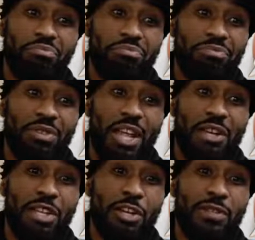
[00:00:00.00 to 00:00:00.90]
and
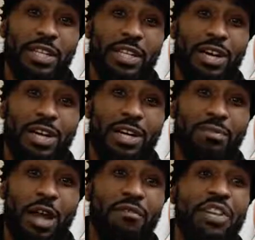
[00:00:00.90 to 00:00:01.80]
literally
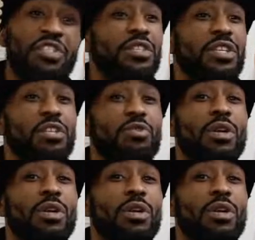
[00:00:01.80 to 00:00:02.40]
a vision to do it.